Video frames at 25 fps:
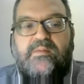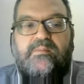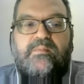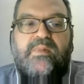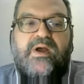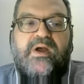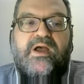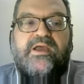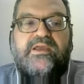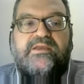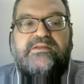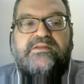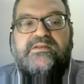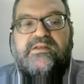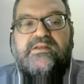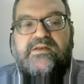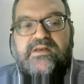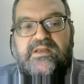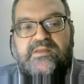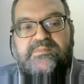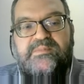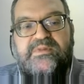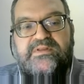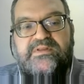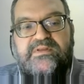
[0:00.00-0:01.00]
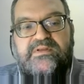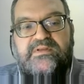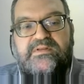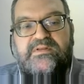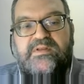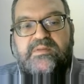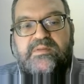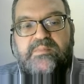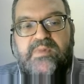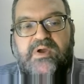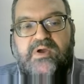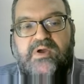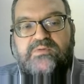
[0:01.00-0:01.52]
by the limited
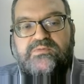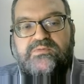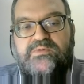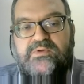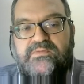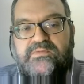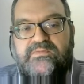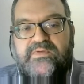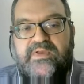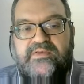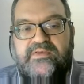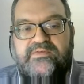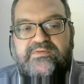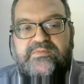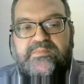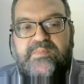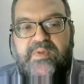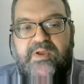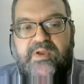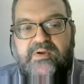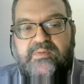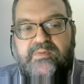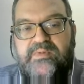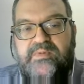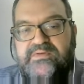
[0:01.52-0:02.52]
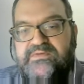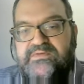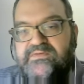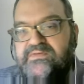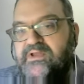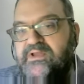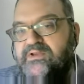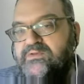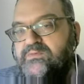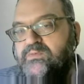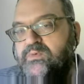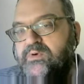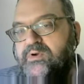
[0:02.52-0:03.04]
amount of experiments
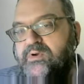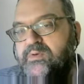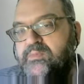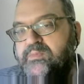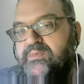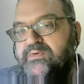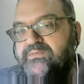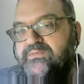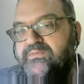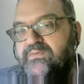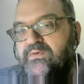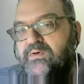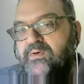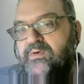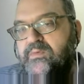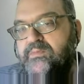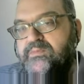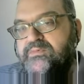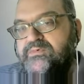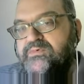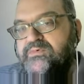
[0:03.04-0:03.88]
that were performed.